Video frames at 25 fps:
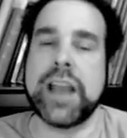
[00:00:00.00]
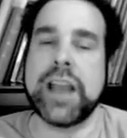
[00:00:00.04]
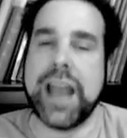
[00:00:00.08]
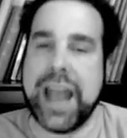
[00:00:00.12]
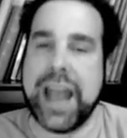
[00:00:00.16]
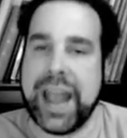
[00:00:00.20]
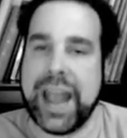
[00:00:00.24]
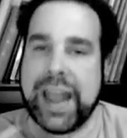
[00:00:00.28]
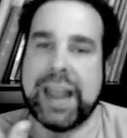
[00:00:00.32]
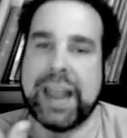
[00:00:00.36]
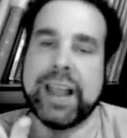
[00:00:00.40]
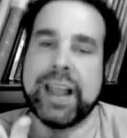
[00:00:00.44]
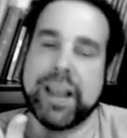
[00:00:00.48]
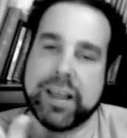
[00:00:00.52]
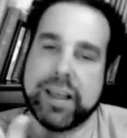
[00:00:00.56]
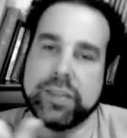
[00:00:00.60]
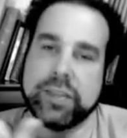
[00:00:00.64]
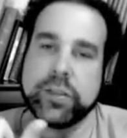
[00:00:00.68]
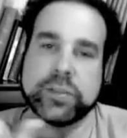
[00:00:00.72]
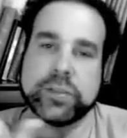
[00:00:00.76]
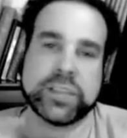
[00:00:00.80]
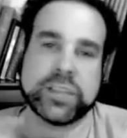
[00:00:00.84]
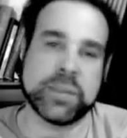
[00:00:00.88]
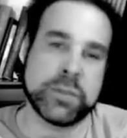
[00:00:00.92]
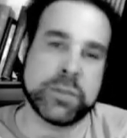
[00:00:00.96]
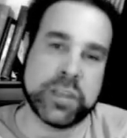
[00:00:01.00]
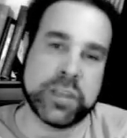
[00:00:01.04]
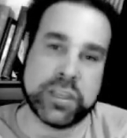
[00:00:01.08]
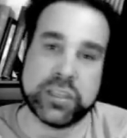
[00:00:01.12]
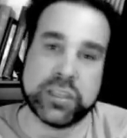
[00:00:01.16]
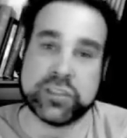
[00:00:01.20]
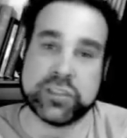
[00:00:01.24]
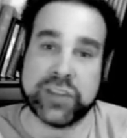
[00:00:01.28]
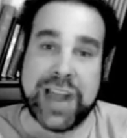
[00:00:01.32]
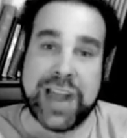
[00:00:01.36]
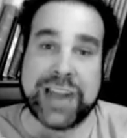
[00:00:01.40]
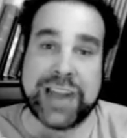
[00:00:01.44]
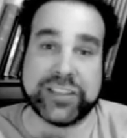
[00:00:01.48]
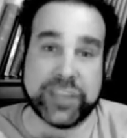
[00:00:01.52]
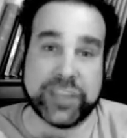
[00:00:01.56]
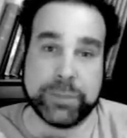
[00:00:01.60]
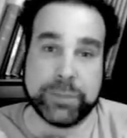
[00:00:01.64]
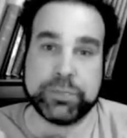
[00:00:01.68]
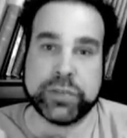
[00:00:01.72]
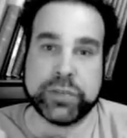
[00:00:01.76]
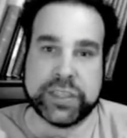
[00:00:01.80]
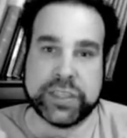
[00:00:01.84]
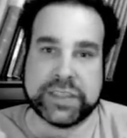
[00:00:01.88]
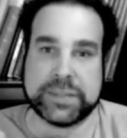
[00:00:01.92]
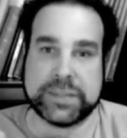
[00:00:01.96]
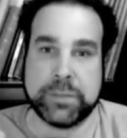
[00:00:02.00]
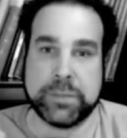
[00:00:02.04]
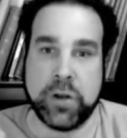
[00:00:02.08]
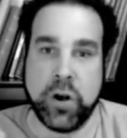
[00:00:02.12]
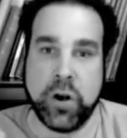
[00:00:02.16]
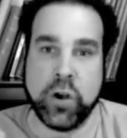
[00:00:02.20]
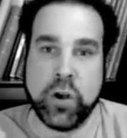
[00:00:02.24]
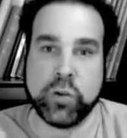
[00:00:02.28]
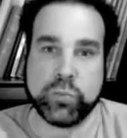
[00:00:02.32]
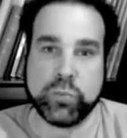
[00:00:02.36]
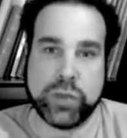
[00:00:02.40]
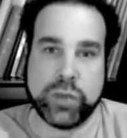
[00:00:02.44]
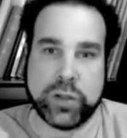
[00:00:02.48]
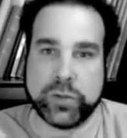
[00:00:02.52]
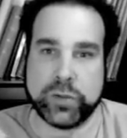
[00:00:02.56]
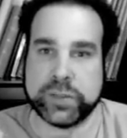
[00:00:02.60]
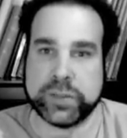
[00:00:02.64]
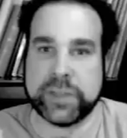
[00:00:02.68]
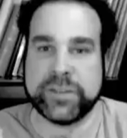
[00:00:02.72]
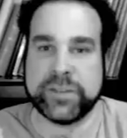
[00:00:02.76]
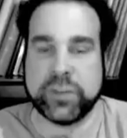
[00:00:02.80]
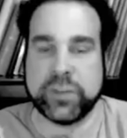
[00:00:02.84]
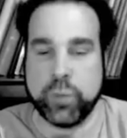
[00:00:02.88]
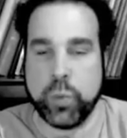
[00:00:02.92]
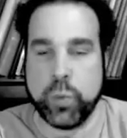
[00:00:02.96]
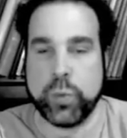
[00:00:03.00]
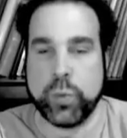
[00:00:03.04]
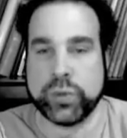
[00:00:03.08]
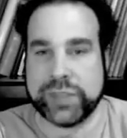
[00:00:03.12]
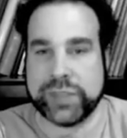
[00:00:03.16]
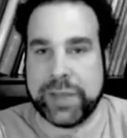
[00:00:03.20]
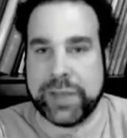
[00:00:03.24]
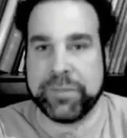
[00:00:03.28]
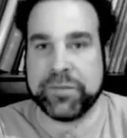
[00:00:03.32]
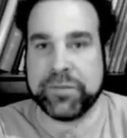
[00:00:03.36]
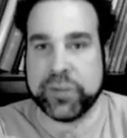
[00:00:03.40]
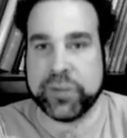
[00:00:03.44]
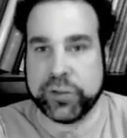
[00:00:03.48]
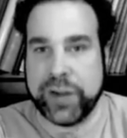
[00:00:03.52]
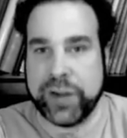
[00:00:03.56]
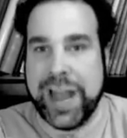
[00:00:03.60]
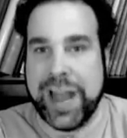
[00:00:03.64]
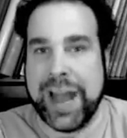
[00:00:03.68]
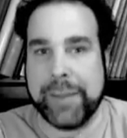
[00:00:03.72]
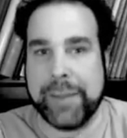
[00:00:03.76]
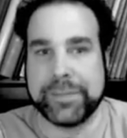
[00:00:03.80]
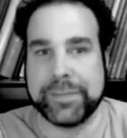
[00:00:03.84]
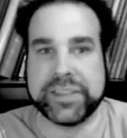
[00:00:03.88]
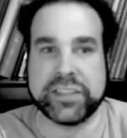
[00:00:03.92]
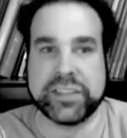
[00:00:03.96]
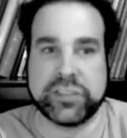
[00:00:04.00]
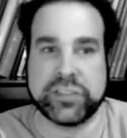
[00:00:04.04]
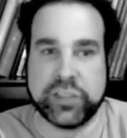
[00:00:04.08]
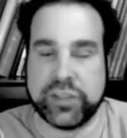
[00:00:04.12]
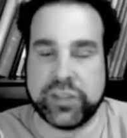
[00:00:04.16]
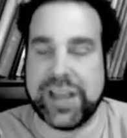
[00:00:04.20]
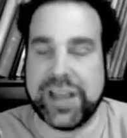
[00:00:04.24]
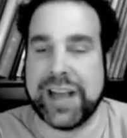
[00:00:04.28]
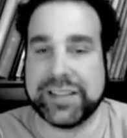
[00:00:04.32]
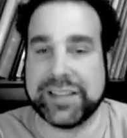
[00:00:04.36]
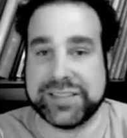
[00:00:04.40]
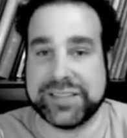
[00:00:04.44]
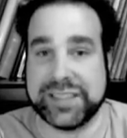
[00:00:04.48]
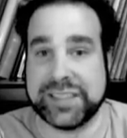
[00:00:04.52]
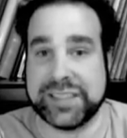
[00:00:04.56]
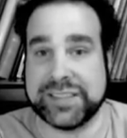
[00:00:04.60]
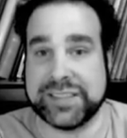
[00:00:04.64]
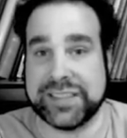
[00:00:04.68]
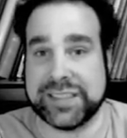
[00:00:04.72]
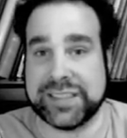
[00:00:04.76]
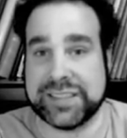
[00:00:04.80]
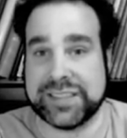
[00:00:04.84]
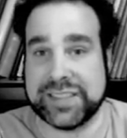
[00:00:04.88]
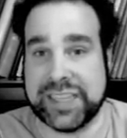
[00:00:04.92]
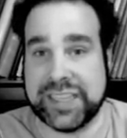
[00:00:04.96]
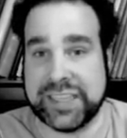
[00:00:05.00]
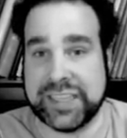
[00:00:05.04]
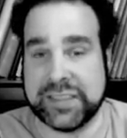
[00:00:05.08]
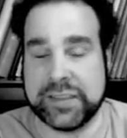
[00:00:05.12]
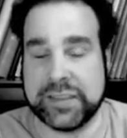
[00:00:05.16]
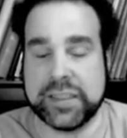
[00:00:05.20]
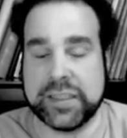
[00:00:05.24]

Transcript: A, those communities are actually pretty small relative to what was up for grabs in 2016.